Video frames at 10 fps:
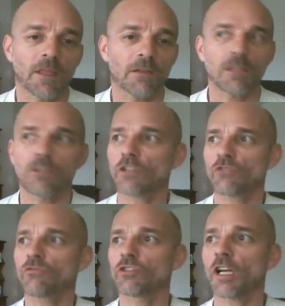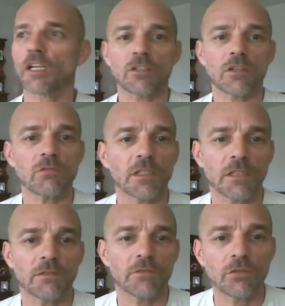The industrial giants don't
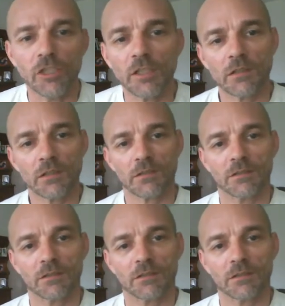give two shits